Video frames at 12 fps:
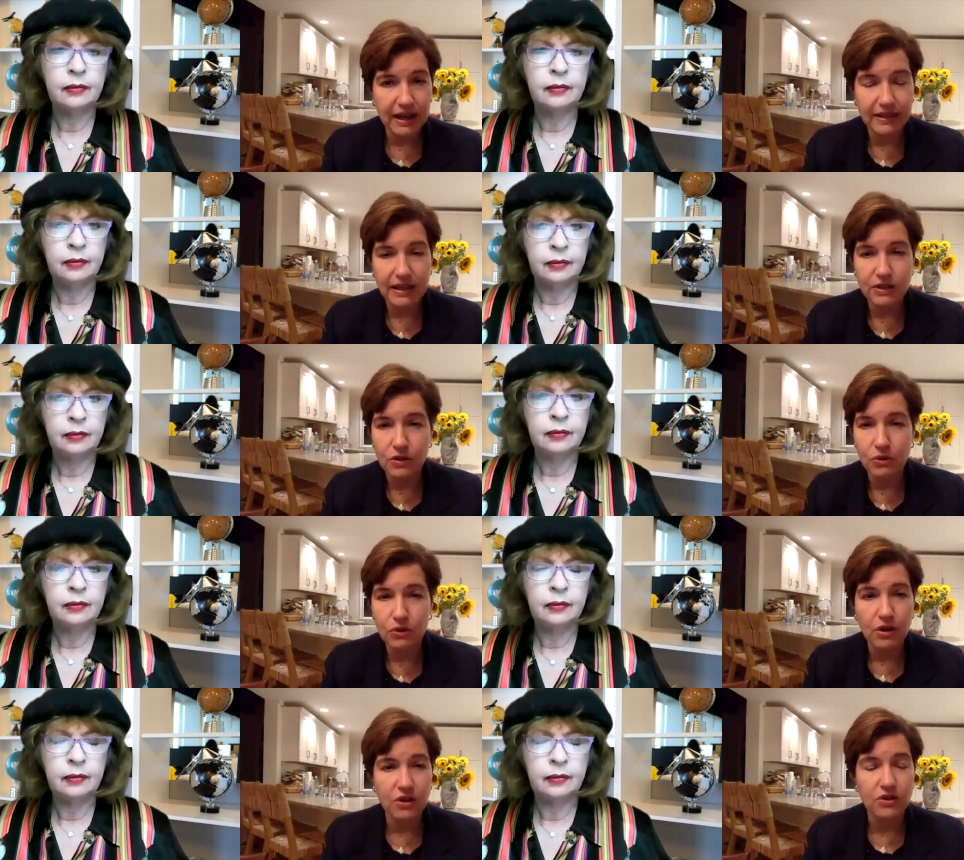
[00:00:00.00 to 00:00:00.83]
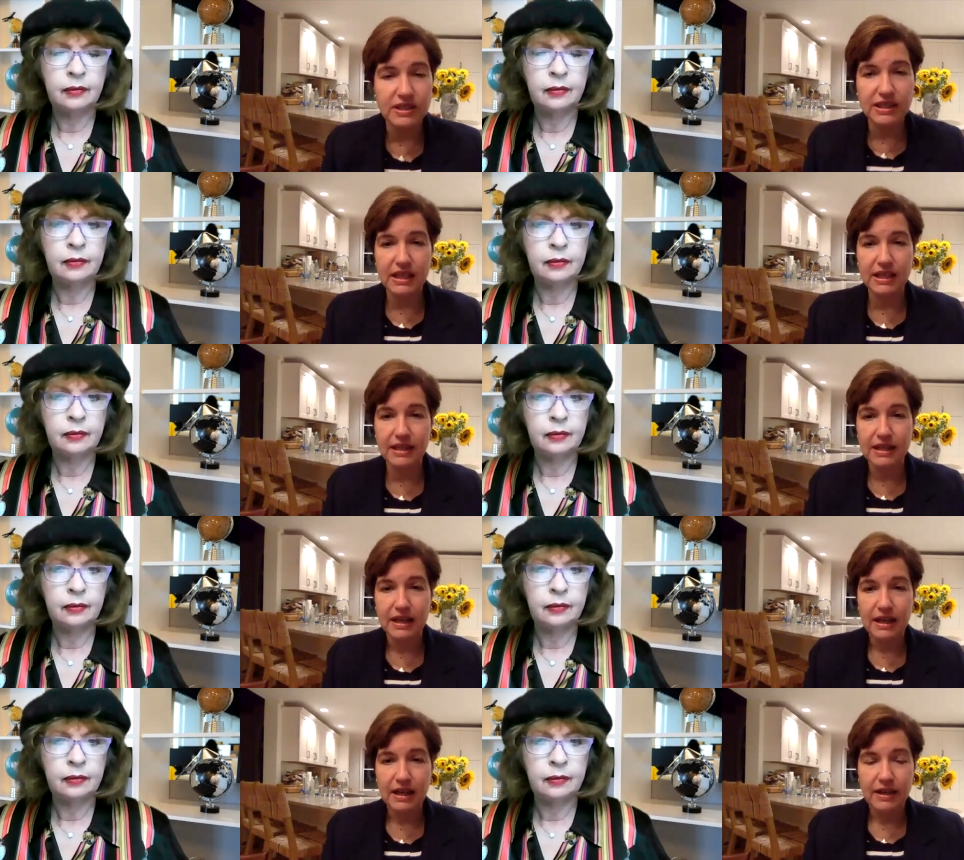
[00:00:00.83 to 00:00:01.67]
Speaker 1: And they no longer
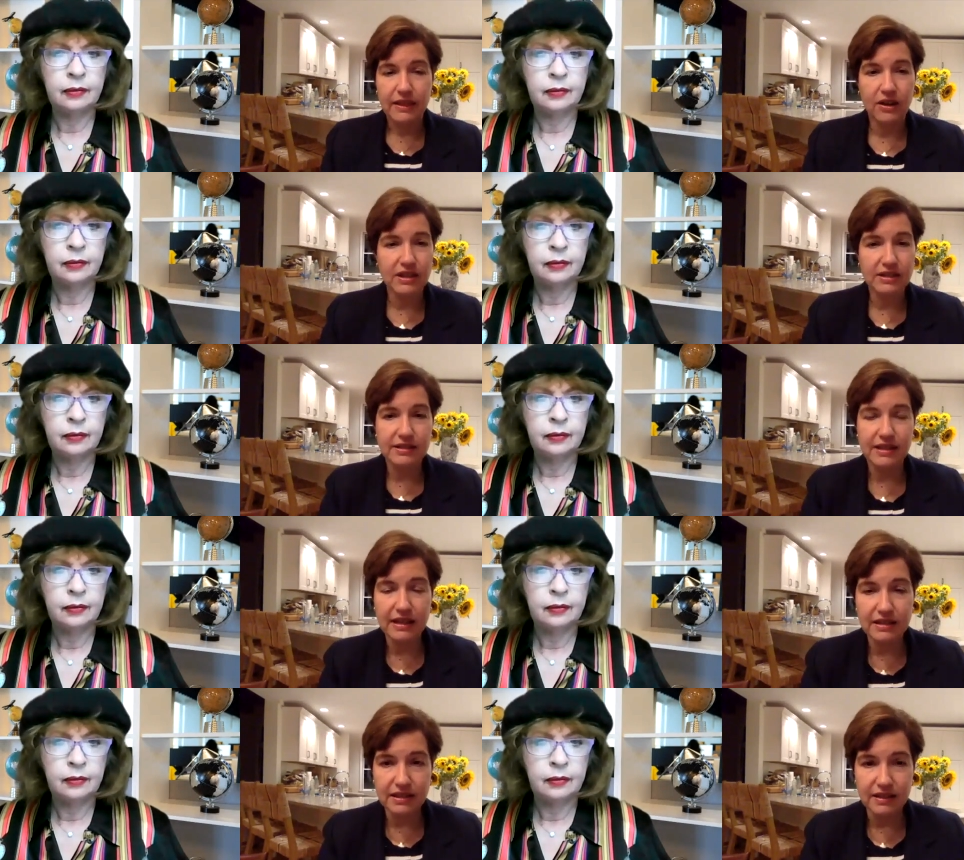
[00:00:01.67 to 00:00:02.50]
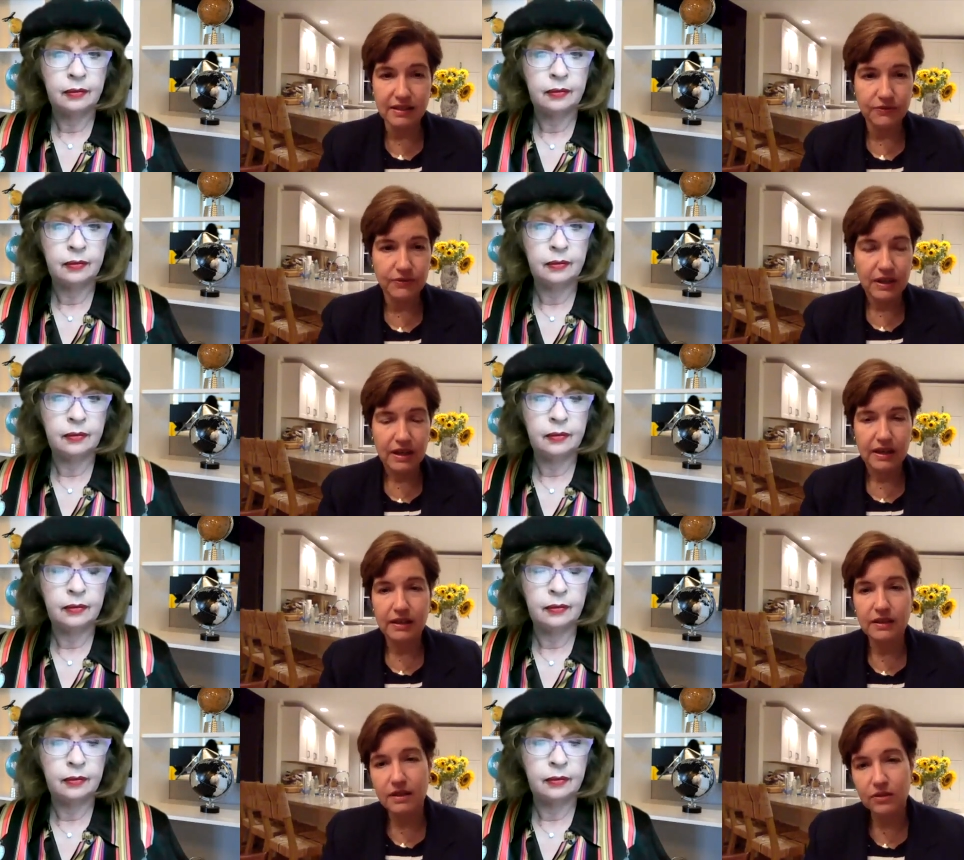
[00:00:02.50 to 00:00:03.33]
see their incentive
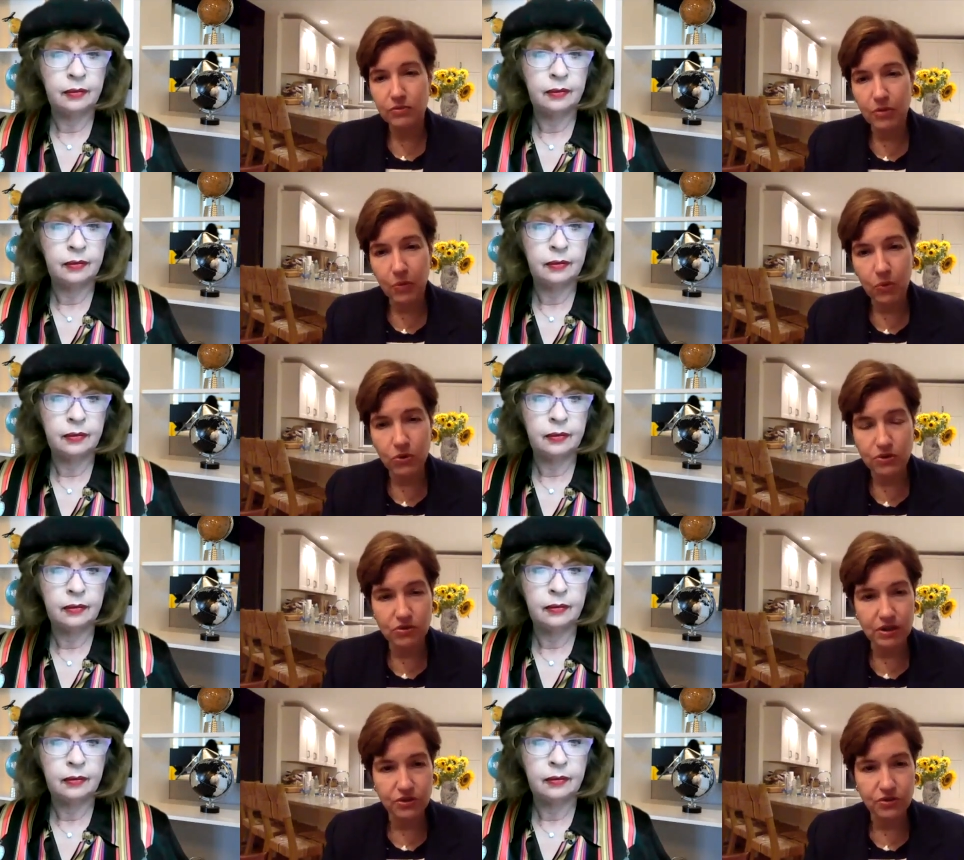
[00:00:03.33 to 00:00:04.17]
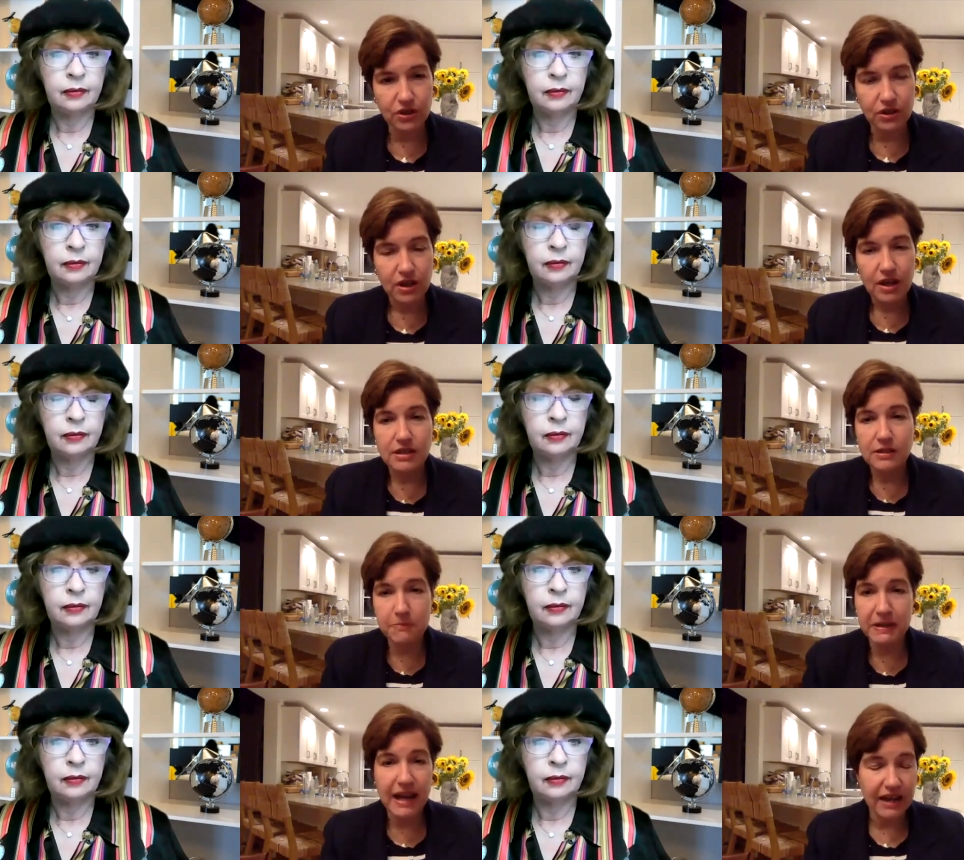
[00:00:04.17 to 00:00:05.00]
and their reward structure
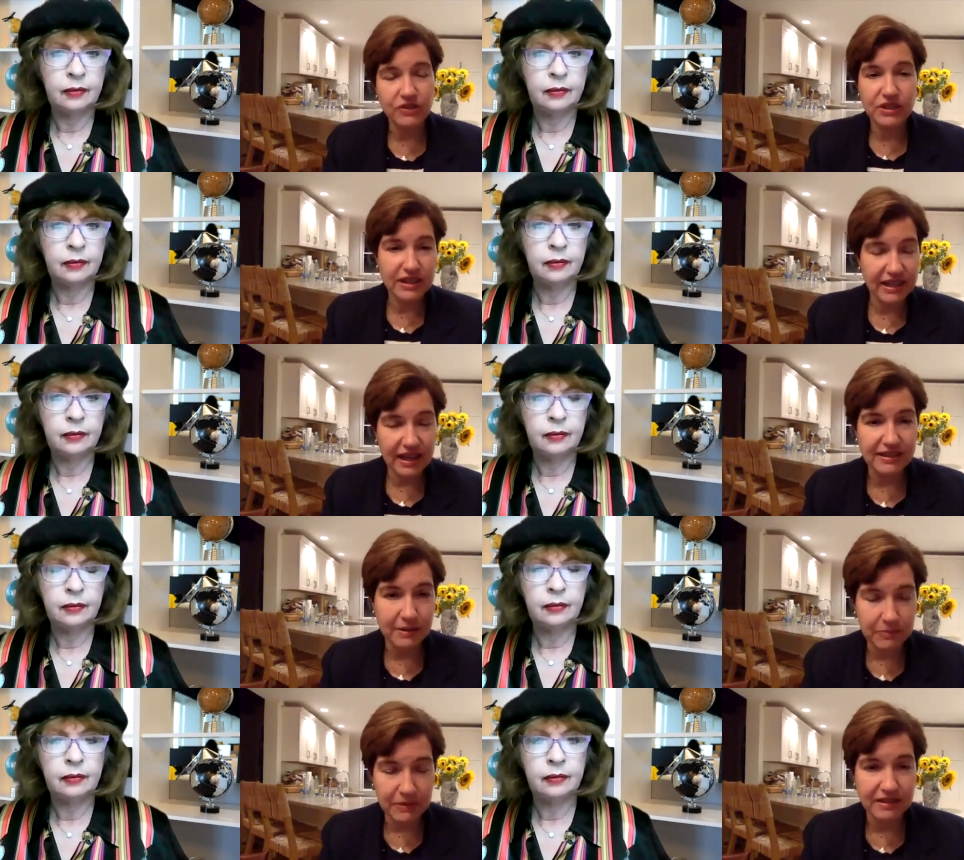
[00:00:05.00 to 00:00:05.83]
to be to actually get something